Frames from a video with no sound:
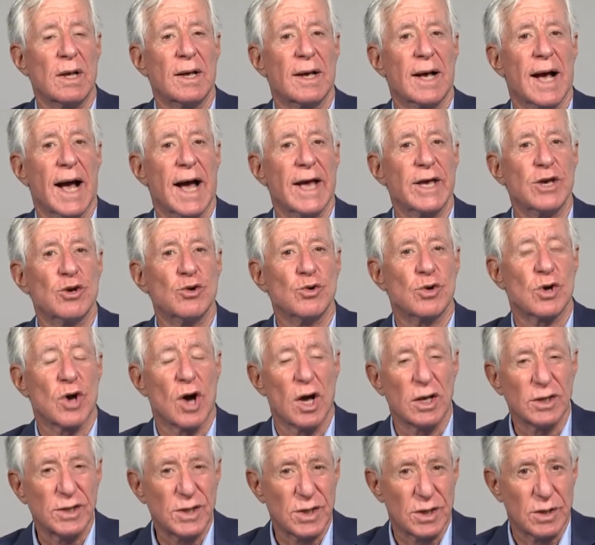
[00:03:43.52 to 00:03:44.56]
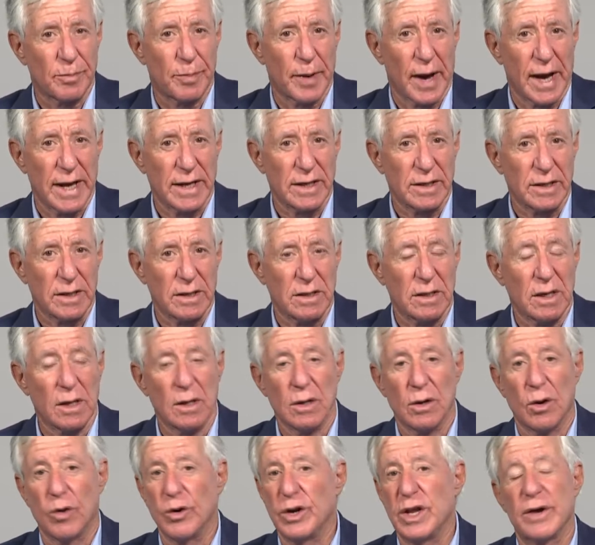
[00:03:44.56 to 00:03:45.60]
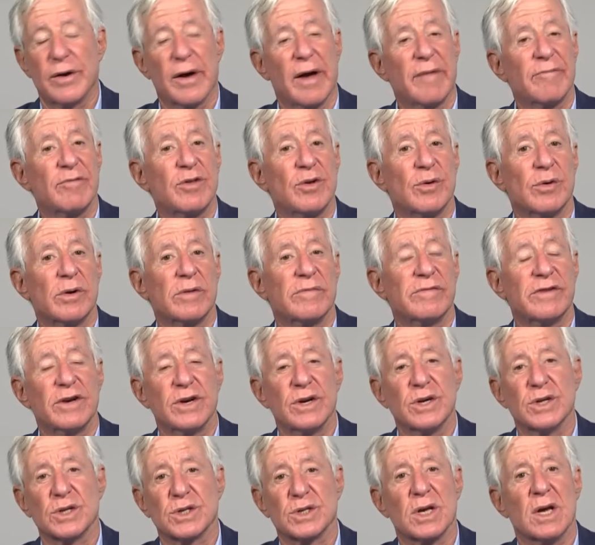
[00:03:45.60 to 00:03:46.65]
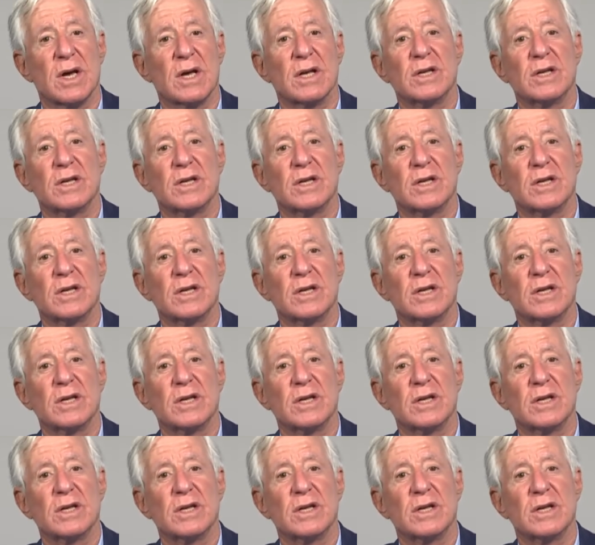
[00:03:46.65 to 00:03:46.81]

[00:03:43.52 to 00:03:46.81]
Are you constipated, or do you have the reverse?